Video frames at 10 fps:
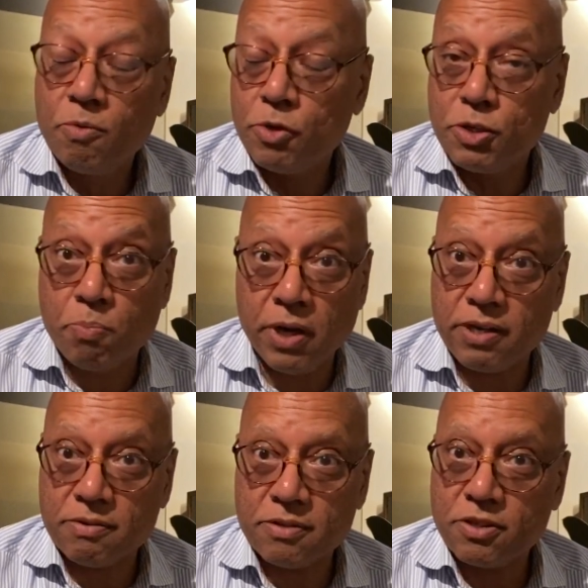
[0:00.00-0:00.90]
which is
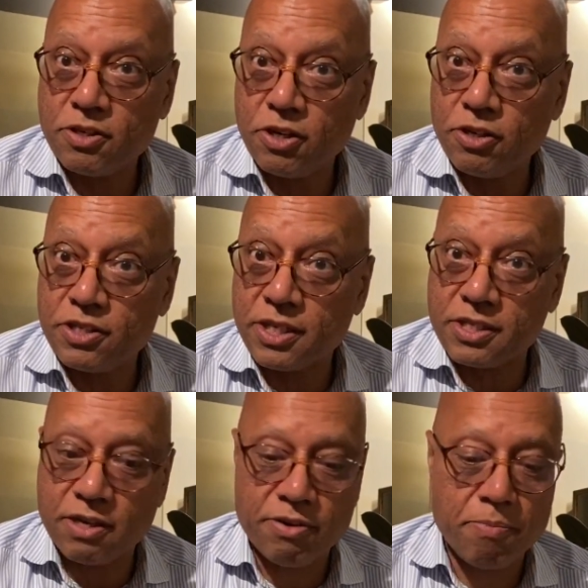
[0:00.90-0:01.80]
brilliant. So there's only
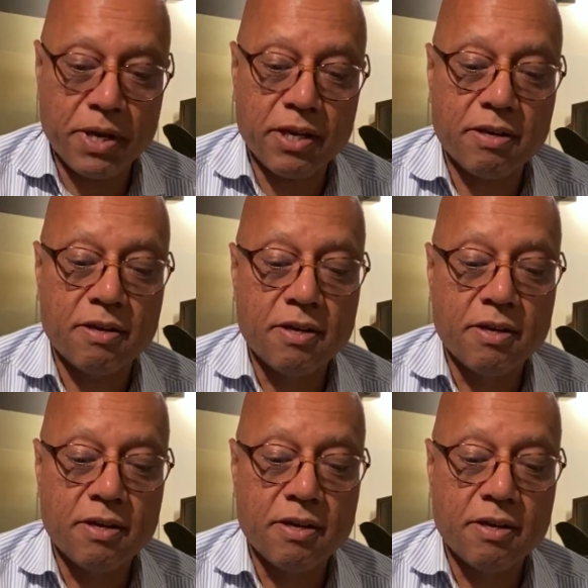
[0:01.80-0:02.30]
600 made.